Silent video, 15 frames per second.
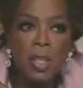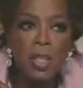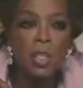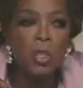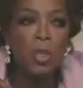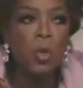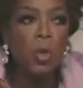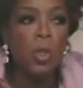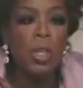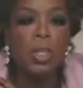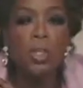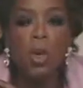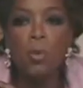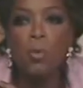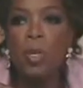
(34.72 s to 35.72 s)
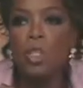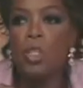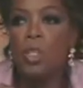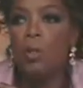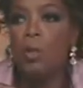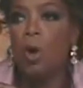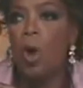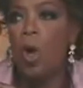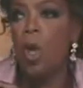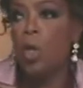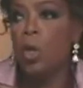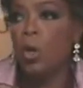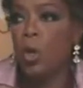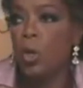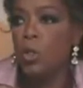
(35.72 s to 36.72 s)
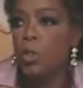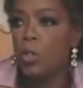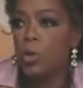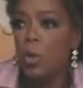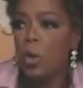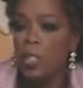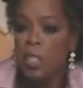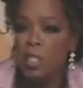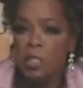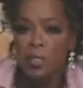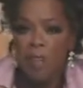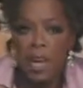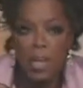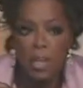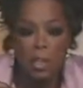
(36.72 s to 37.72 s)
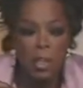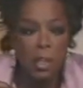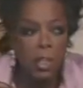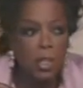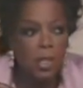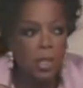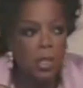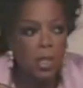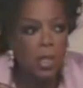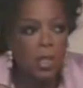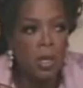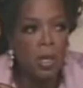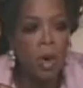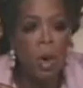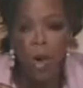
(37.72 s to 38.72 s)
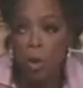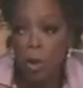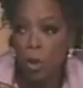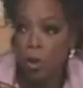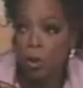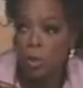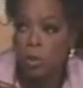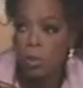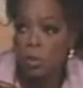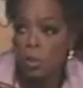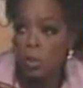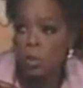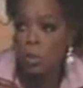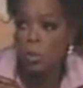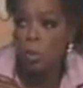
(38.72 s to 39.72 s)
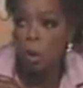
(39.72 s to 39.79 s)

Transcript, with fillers: This school is open to all girls who are disadvantaged, all girls,